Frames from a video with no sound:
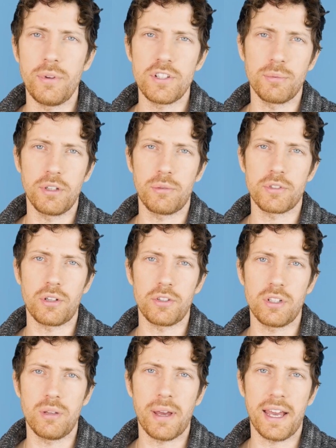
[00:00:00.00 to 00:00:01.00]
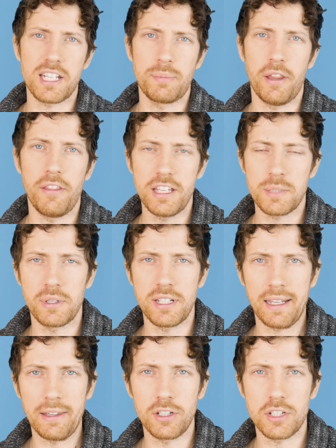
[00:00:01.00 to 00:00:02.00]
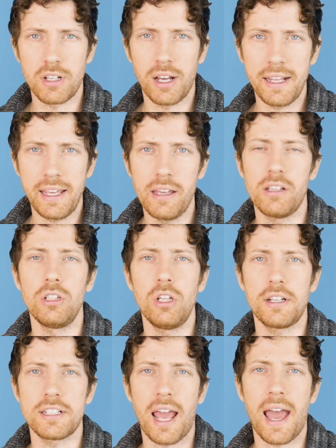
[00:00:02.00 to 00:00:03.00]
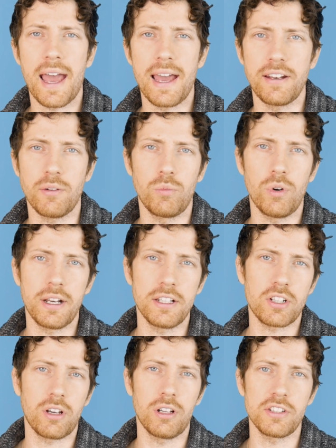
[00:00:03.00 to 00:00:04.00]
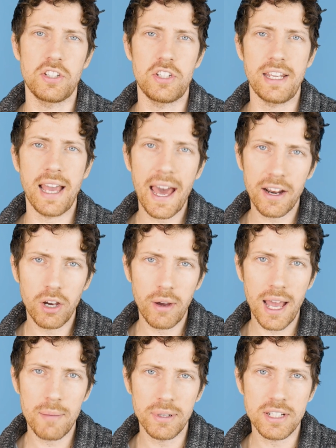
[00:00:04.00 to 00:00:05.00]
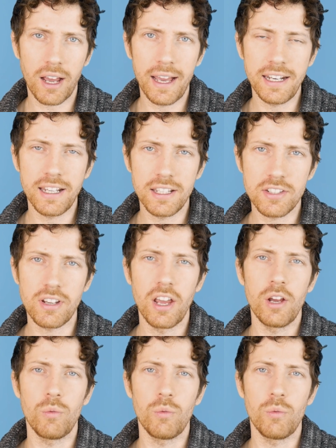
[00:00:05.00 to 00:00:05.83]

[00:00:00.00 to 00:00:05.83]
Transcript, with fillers: have been some good results in the past, but this particular study looked at what is called steatohepatitis,